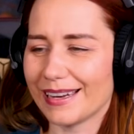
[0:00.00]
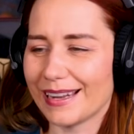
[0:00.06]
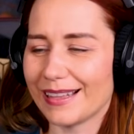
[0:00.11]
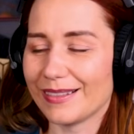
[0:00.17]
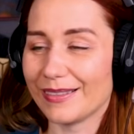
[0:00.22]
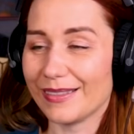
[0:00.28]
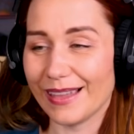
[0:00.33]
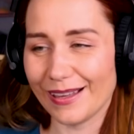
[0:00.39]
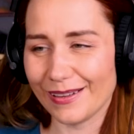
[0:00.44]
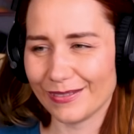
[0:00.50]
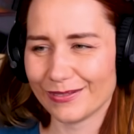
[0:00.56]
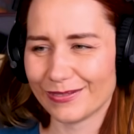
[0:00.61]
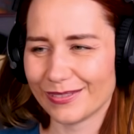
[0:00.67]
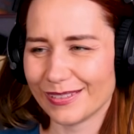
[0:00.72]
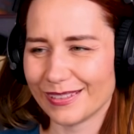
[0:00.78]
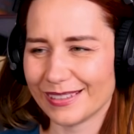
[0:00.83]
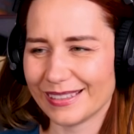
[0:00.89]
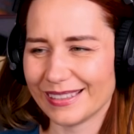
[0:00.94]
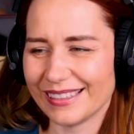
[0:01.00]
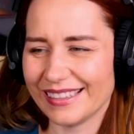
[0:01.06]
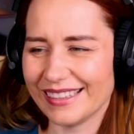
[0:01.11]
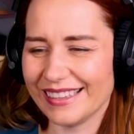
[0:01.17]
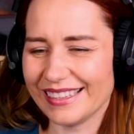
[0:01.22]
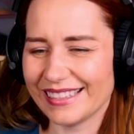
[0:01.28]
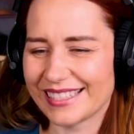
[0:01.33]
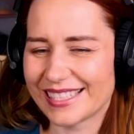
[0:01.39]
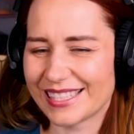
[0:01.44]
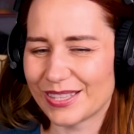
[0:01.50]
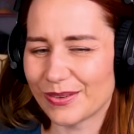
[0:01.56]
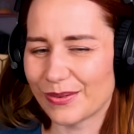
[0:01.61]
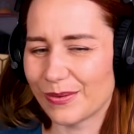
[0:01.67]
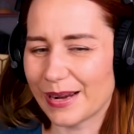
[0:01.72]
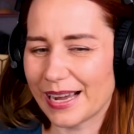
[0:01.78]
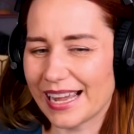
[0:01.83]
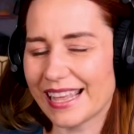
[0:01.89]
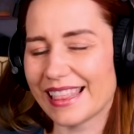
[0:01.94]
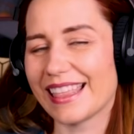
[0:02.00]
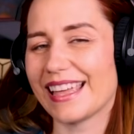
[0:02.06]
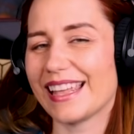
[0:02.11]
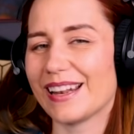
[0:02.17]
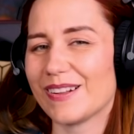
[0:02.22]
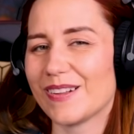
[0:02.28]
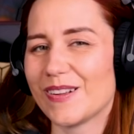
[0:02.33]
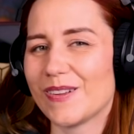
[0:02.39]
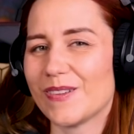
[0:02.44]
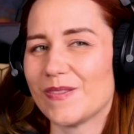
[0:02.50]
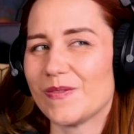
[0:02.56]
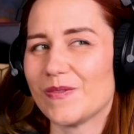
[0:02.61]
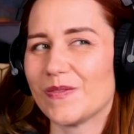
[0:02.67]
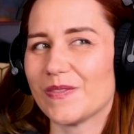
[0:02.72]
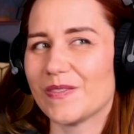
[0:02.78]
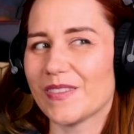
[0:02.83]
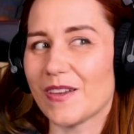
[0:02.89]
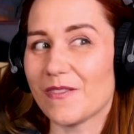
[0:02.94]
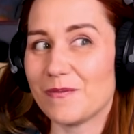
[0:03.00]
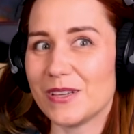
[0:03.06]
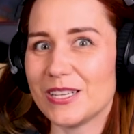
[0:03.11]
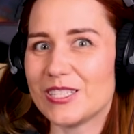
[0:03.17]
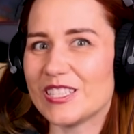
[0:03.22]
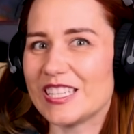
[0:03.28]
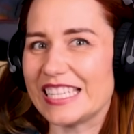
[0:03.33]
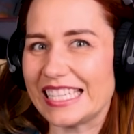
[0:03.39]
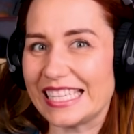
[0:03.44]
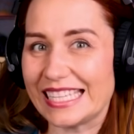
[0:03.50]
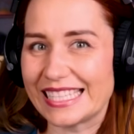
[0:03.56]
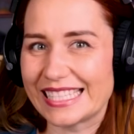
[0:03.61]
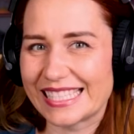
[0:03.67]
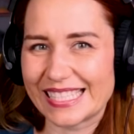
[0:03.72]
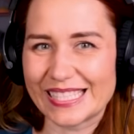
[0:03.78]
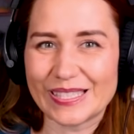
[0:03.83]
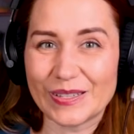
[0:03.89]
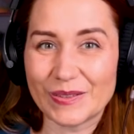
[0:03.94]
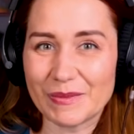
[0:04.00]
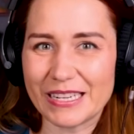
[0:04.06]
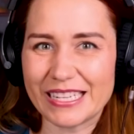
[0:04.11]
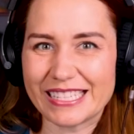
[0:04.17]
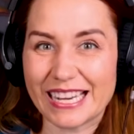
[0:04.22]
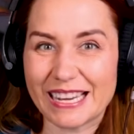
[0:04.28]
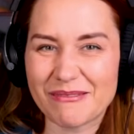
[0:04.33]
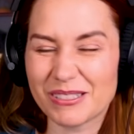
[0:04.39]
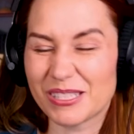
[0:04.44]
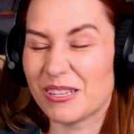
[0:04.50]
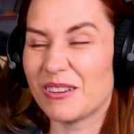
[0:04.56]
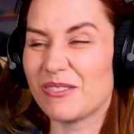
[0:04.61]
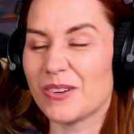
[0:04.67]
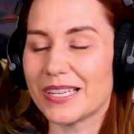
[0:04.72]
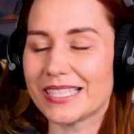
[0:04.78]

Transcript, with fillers: that I love is the way that, I've mentioned ease so many times in her